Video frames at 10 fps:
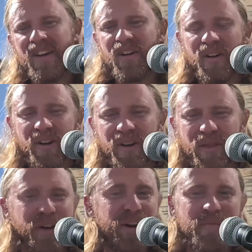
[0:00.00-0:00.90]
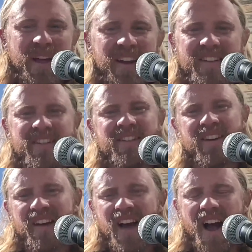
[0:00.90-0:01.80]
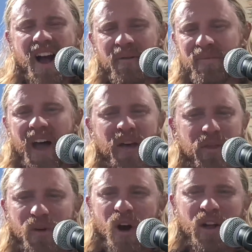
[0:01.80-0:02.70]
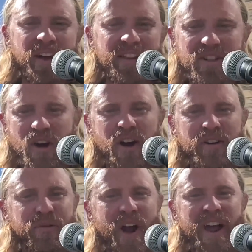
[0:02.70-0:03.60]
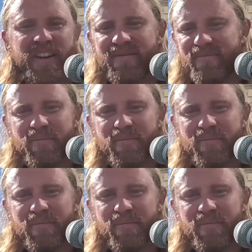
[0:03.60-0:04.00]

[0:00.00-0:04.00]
or 30 minutes, I throw on the dark red